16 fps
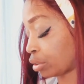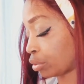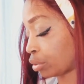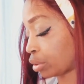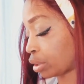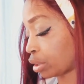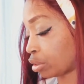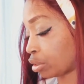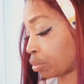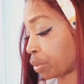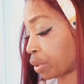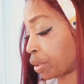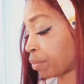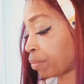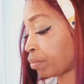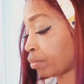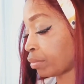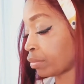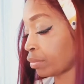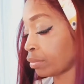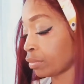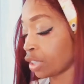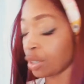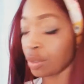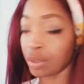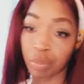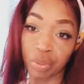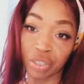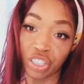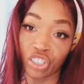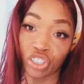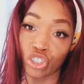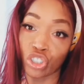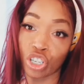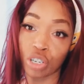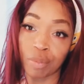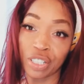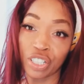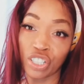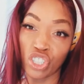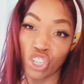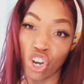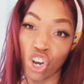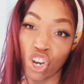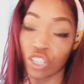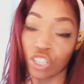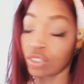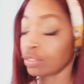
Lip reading: Excuse me. Speaking German. Doch.